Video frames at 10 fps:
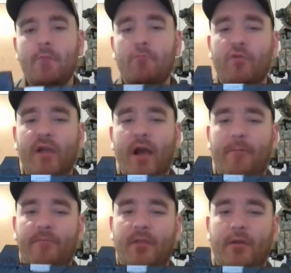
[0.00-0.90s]
Moving
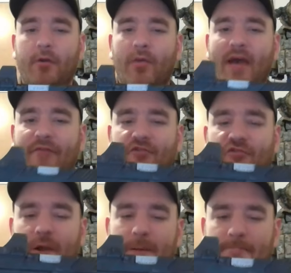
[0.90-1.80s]
up, we have the
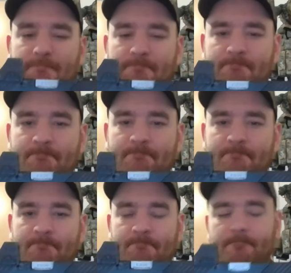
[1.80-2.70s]
trigger.
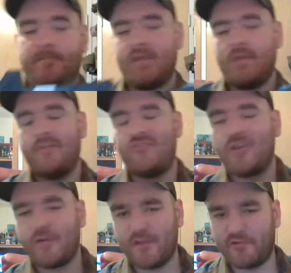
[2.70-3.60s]
The
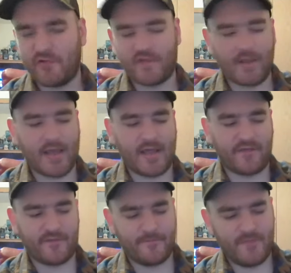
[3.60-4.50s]
trigger's interesting,
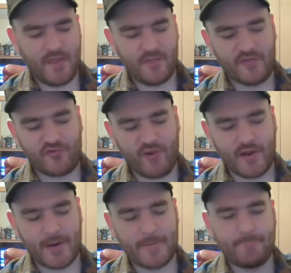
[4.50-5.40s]
guys. The
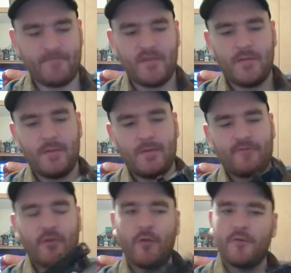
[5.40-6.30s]
trigger,
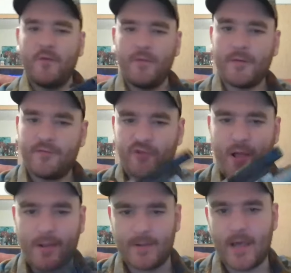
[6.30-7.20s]
for those of you that have
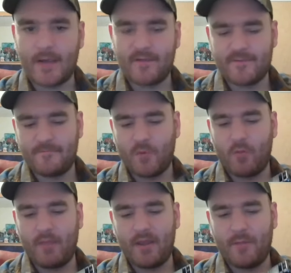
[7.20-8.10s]
shot Glocks
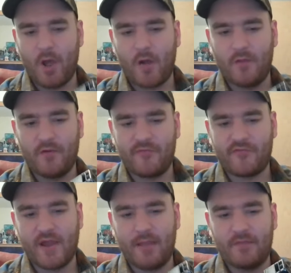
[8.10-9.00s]
or many
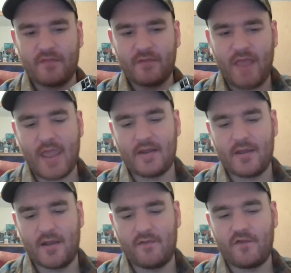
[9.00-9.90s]
polymer-framed
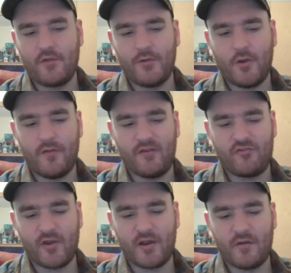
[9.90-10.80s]
handguns, you'll know that
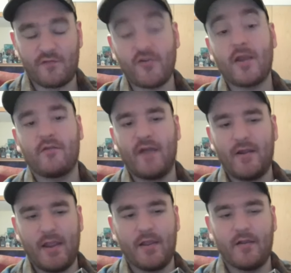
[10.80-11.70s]
triggers,
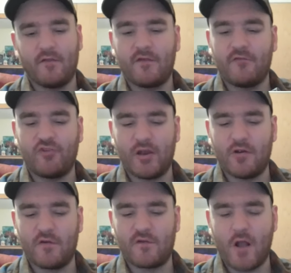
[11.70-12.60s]
striker-fire handguns,
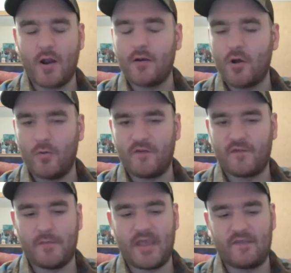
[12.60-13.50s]
triggers aren't always
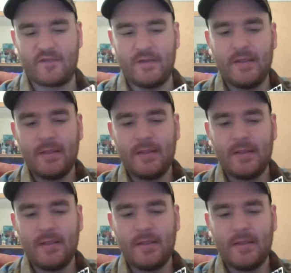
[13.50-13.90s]
the best.